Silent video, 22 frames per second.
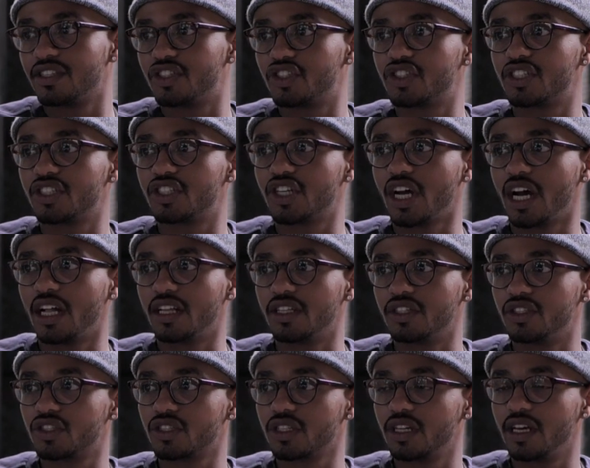It's just a
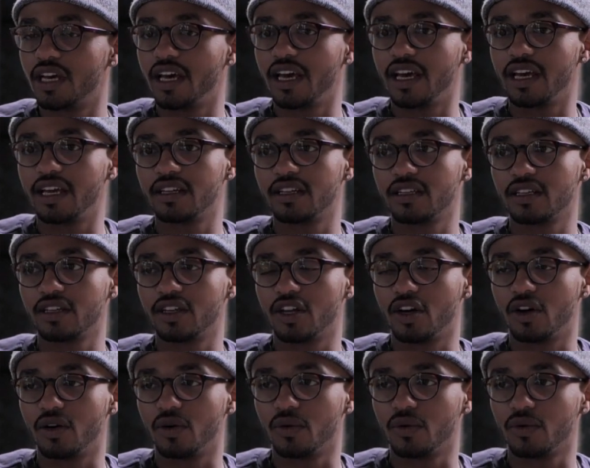challenge. And, you
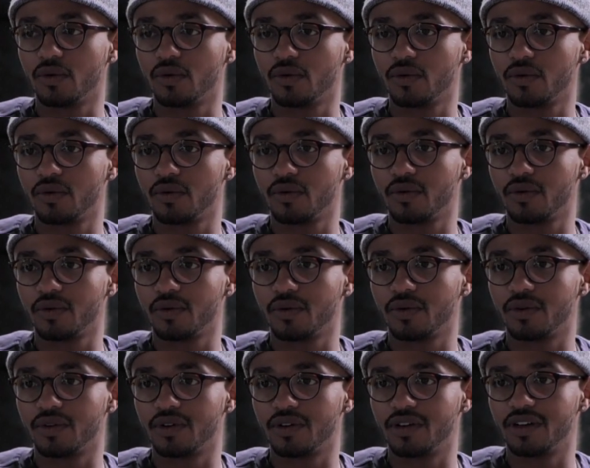know,
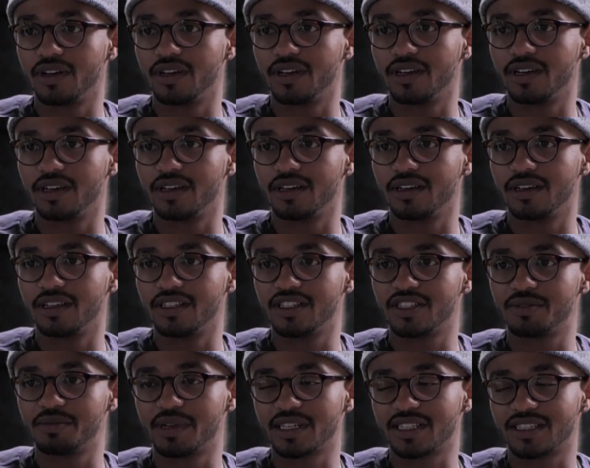it
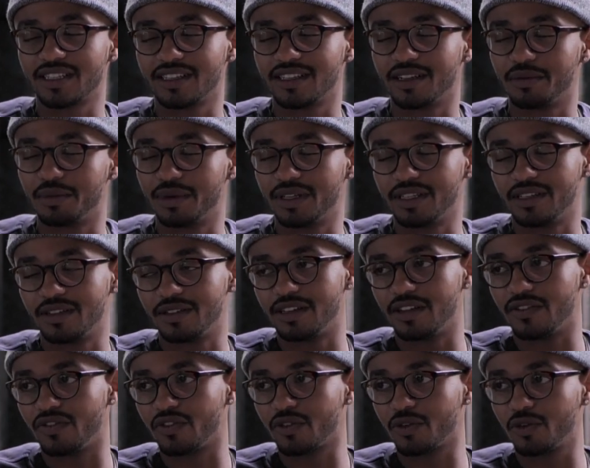just makes it a bit
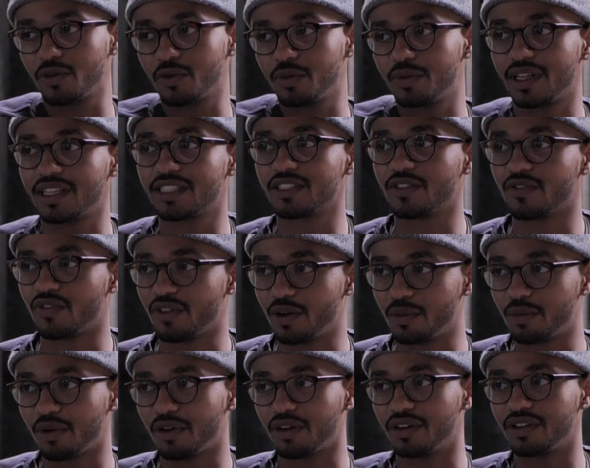difficult, but that's the
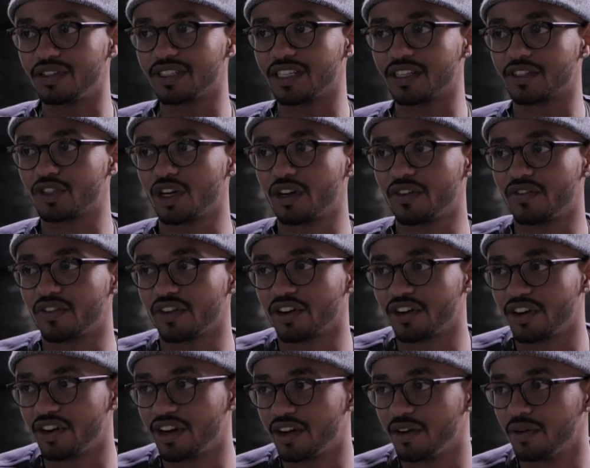fun part. It's like trying to
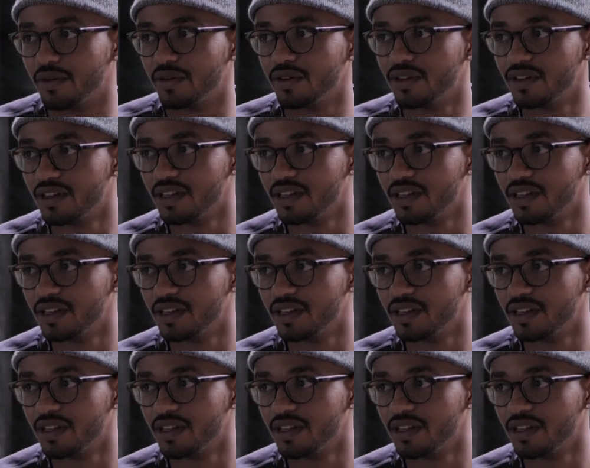figure it out.